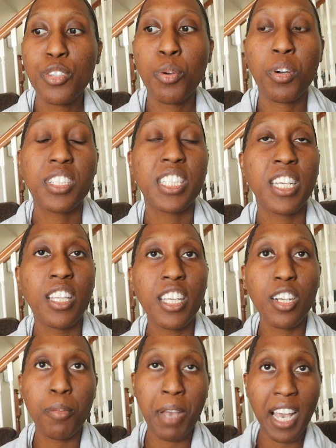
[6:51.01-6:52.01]
towards
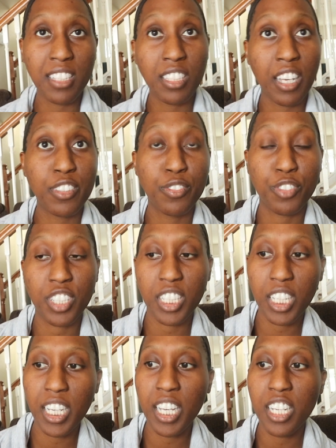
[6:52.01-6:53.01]
healing our past lives for
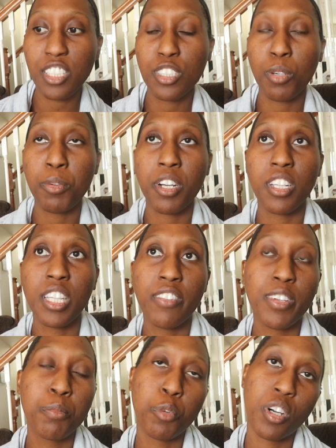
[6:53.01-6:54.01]
good, so we are
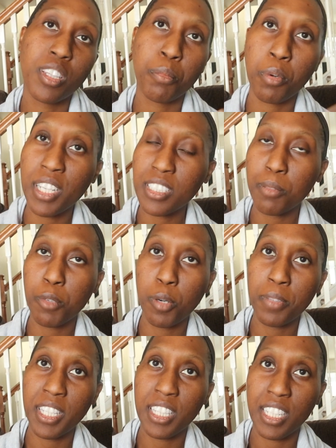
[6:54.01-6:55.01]
living more in the present
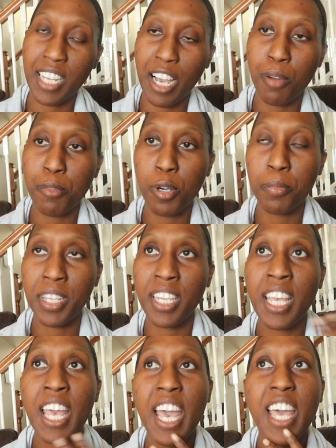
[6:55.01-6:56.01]
moment, the now moment,